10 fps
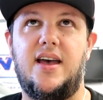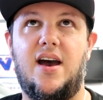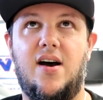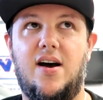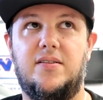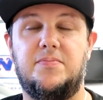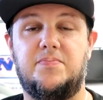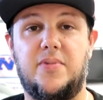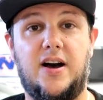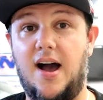uh,
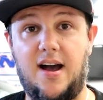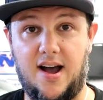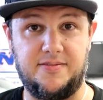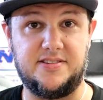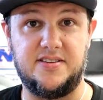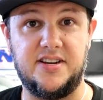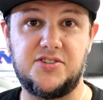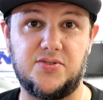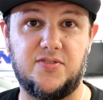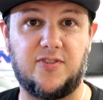obviously
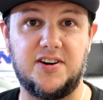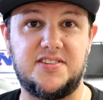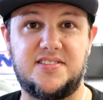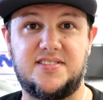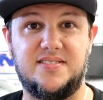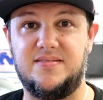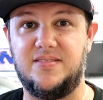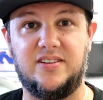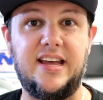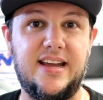initial first
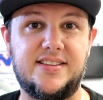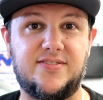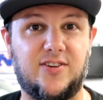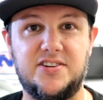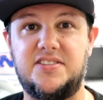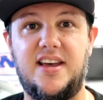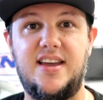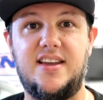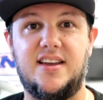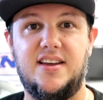glance, first
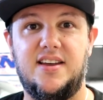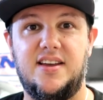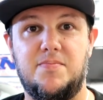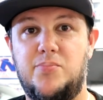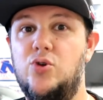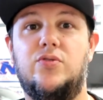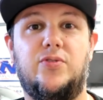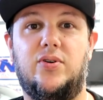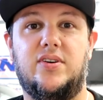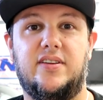take,
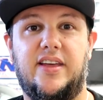beautiful.